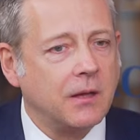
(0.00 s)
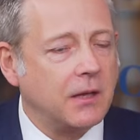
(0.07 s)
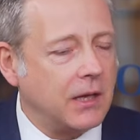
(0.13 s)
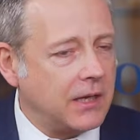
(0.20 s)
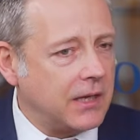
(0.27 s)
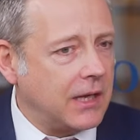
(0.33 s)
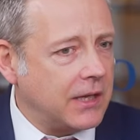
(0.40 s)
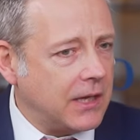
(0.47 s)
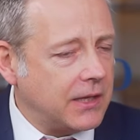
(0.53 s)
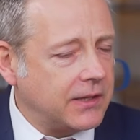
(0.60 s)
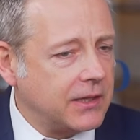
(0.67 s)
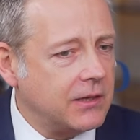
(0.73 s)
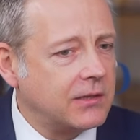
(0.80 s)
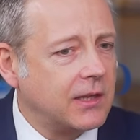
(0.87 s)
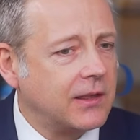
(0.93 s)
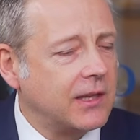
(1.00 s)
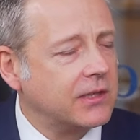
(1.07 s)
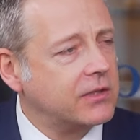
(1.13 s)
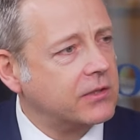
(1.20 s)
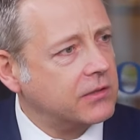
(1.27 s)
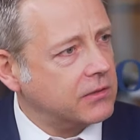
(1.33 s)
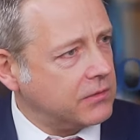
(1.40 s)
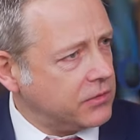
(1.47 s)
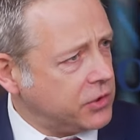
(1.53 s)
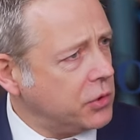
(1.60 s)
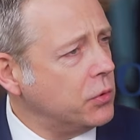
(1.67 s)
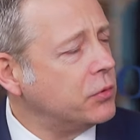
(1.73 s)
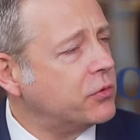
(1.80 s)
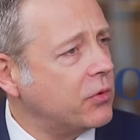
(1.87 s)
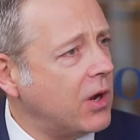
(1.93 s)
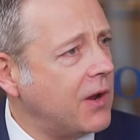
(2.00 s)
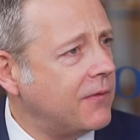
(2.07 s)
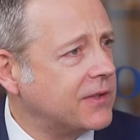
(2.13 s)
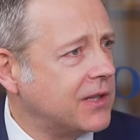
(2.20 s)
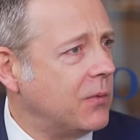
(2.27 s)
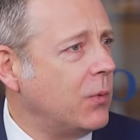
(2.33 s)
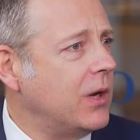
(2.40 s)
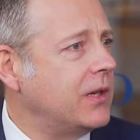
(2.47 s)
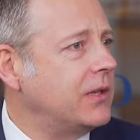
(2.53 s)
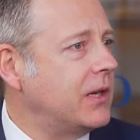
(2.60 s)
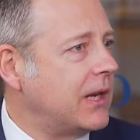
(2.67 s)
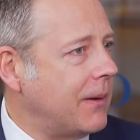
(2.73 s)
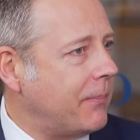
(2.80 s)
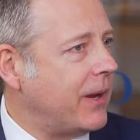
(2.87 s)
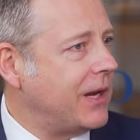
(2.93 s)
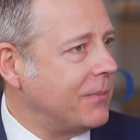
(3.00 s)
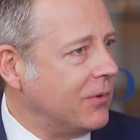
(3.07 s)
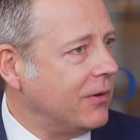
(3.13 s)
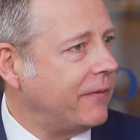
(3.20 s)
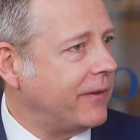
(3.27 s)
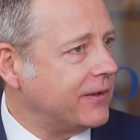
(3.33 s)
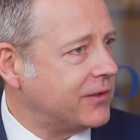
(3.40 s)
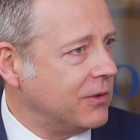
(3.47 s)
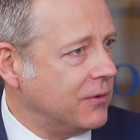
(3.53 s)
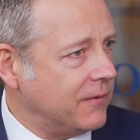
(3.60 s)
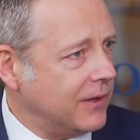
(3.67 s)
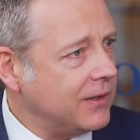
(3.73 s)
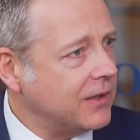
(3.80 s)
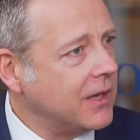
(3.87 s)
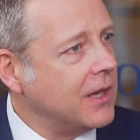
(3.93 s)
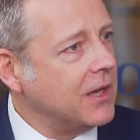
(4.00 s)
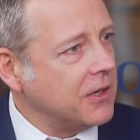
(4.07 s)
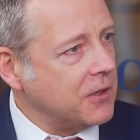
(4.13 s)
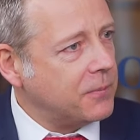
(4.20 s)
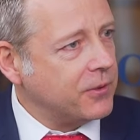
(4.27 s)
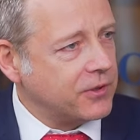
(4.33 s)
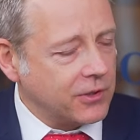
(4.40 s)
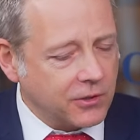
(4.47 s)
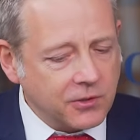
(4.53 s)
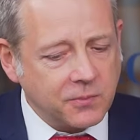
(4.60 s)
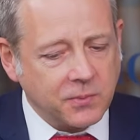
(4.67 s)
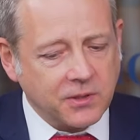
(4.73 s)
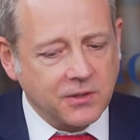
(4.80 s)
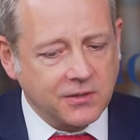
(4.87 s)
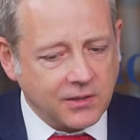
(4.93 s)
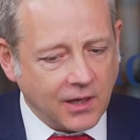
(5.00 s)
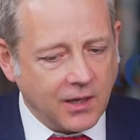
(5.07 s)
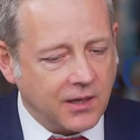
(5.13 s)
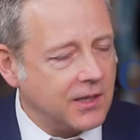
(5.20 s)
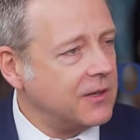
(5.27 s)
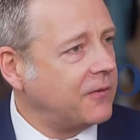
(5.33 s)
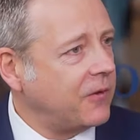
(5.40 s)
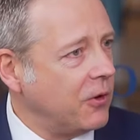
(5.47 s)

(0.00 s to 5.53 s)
I think you said there's dual drivers there. One, you get paid more for the silver you produce because there's